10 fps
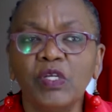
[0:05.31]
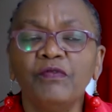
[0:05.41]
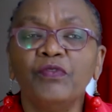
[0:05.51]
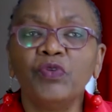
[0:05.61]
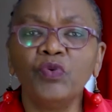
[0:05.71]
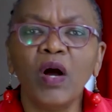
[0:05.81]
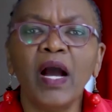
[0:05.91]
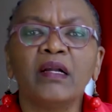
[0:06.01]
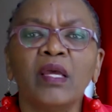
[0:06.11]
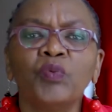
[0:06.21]
If you
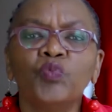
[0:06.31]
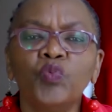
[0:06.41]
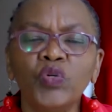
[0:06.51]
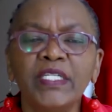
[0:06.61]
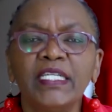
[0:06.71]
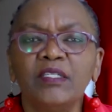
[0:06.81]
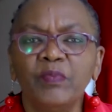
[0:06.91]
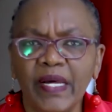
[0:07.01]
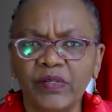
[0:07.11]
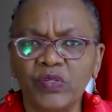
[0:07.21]
are a wounded
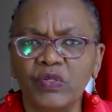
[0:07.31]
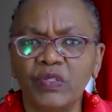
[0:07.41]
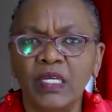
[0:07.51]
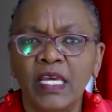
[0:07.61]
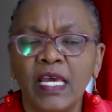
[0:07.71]
person,